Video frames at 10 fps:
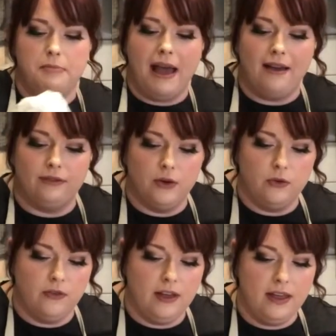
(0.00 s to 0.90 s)

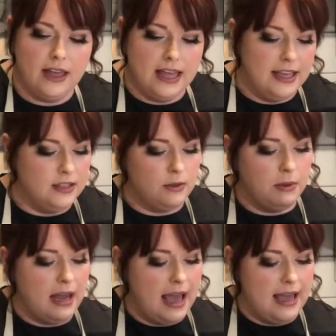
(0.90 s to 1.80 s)
pavlova. So I'm going
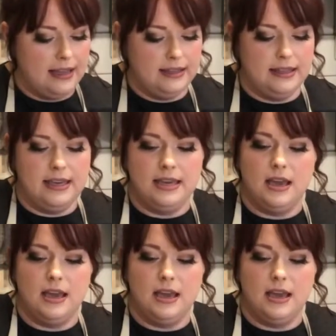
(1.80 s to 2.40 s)
to add the